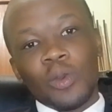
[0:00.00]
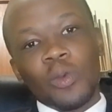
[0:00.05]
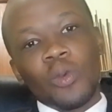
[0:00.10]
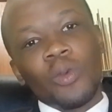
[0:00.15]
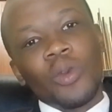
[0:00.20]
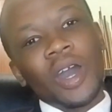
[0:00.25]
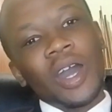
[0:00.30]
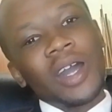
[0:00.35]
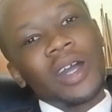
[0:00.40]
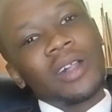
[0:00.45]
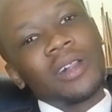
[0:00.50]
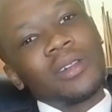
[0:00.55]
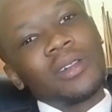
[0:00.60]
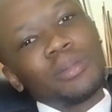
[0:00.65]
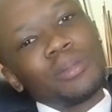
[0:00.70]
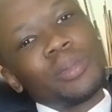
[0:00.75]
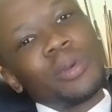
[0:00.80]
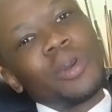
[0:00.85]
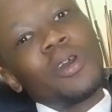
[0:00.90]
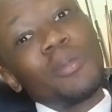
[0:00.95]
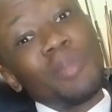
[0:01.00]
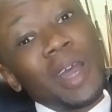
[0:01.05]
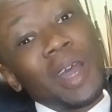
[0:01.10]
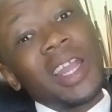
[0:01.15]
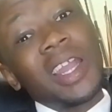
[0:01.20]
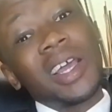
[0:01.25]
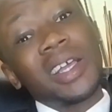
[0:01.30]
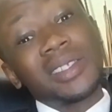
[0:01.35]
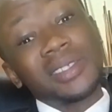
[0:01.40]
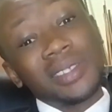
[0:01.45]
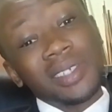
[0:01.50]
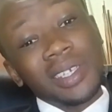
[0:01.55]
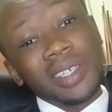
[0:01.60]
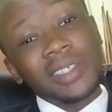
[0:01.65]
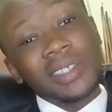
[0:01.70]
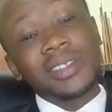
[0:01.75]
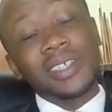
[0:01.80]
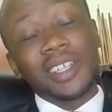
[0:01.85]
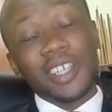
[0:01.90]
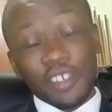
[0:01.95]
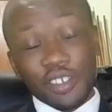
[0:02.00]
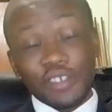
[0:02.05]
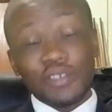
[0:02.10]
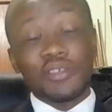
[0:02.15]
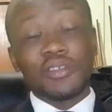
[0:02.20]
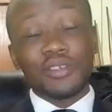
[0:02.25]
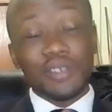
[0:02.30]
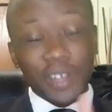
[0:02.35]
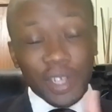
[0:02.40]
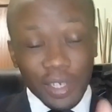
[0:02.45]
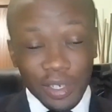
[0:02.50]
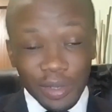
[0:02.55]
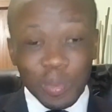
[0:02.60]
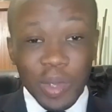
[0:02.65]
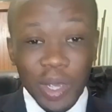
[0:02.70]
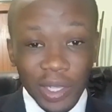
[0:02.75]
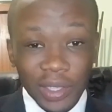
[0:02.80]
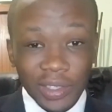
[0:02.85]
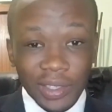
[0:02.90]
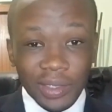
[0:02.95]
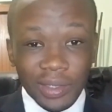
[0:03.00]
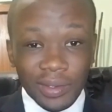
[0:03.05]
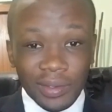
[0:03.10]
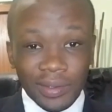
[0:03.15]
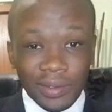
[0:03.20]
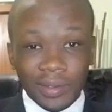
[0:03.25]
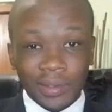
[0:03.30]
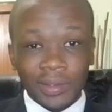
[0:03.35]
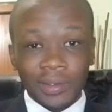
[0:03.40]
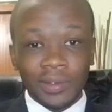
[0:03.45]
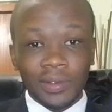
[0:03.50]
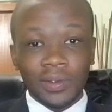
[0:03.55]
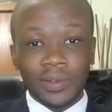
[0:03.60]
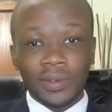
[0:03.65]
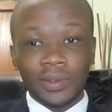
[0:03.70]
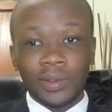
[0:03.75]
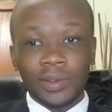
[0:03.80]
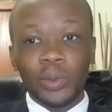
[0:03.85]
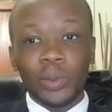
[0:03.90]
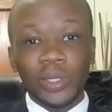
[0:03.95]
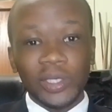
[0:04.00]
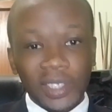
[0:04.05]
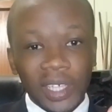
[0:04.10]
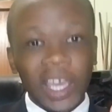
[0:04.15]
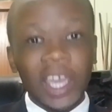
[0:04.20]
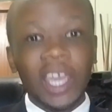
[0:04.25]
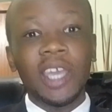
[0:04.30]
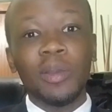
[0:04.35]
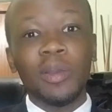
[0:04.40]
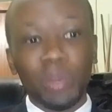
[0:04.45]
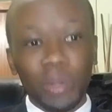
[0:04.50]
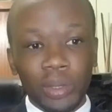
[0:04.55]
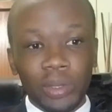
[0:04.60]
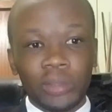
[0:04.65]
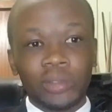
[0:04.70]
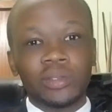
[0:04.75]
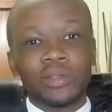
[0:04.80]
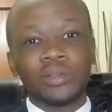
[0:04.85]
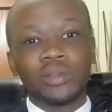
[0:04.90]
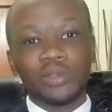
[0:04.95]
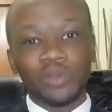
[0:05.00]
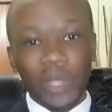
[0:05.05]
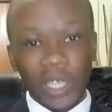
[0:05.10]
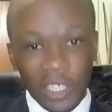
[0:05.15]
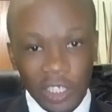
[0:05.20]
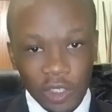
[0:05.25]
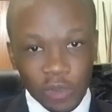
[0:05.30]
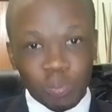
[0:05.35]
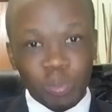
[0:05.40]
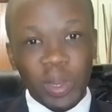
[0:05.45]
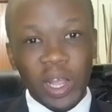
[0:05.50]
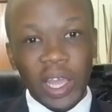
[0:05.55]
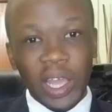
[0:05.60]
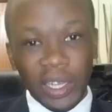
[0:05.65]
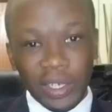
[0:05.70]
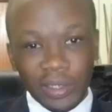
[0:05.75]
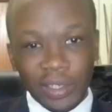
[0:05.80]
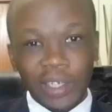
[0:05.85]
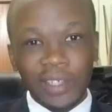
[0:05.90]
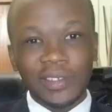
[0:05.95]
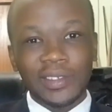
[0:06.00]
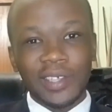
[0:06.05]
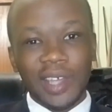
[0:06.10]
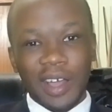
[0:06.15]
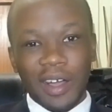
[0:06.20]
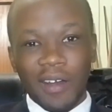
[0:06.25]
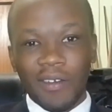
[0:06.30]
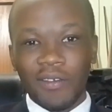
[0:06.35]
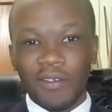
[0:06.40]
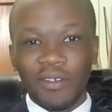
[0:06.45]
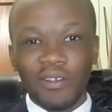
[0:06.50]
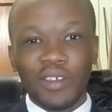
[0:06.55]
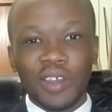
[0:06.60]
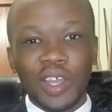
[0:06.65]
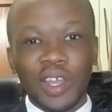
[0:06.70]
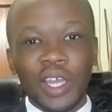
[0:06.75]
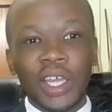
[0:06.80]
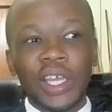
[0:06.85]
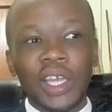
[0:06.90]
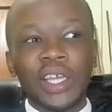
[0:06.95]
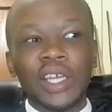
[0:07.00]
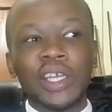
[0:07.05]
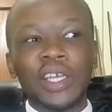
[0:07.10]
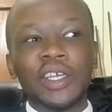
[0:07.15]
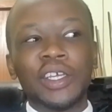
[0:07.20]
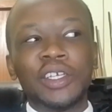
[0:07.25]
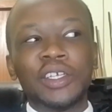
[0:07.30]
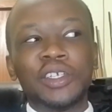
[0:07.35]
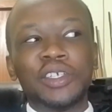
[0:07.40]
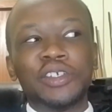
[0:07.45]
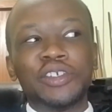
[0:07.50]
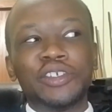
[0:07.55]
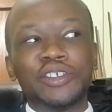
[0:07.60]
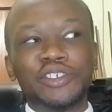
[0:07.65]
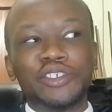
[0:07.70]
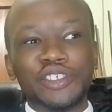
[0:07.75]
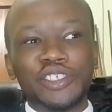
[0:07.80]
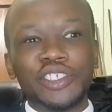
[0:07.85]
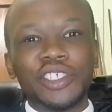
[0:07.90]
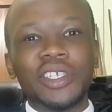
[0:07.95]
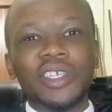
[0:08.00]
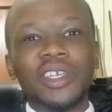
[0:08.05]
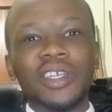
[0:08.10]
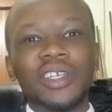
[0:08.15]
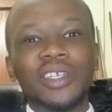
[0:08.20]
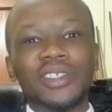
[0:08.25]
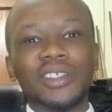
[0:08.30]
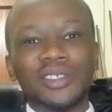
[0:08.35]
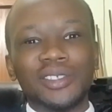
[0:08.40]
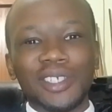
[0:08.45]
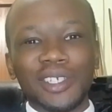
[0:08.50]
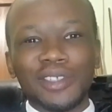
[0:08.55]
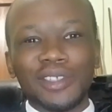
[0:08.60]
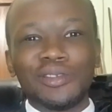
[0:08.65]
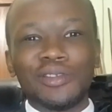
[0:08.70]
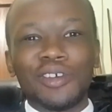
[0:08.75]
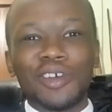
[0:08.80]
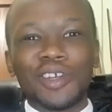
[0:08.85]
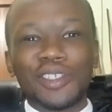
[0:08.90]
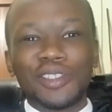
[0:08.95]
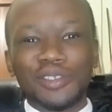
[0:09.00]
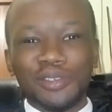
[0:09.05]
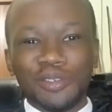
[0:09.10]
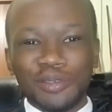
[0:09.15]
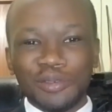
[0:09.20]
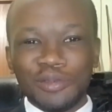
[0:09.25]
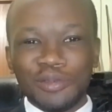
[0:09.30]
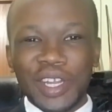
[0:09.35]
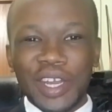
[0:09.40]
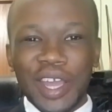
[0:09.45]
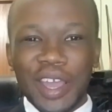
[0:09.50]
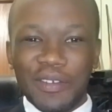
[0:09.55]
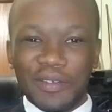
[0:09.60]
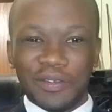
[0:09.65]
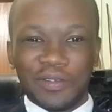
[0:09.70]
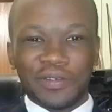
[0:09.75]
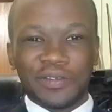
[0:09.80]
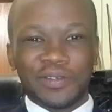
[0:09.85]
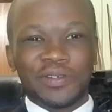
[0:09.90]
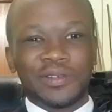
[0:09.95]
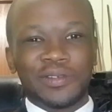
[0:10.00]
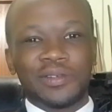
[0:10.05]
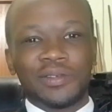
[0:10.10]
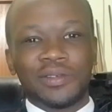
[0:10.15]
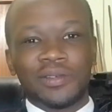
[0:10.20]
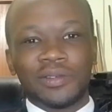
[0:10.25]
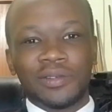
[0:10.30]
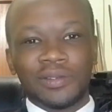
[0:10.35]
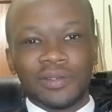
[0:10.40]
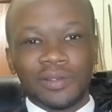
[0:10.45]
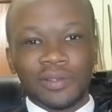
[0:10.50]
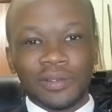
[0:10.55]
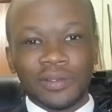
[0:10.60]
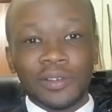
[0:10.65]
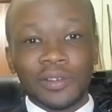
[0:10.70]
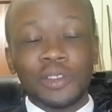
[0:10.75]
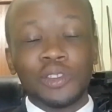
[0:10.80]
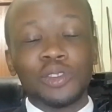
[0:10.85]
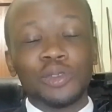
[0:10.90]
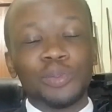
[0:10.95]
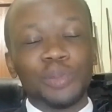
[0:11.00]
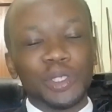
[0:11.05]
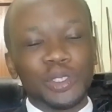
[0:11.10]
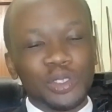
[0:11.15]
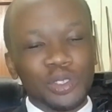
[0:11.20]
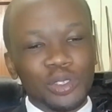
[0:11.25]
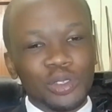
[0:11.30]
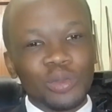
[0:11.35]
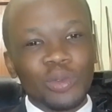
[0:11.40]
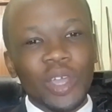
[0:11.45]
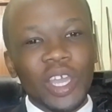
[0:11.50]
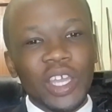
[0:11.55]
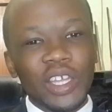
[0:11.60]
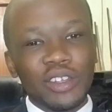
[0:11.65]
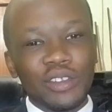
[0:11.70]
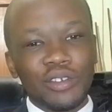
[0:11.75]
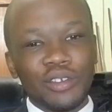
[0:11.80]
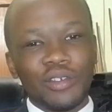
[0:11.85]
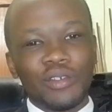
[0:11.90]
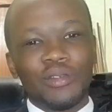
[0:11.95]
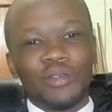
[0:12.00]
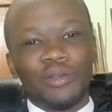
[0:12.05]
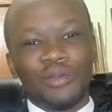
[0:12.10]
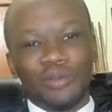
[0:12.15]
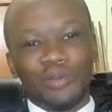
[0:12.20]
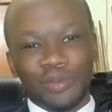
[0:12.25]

While Mpo Phalaste is an articulate person who is able to explain herself, she did not do enough to persuade you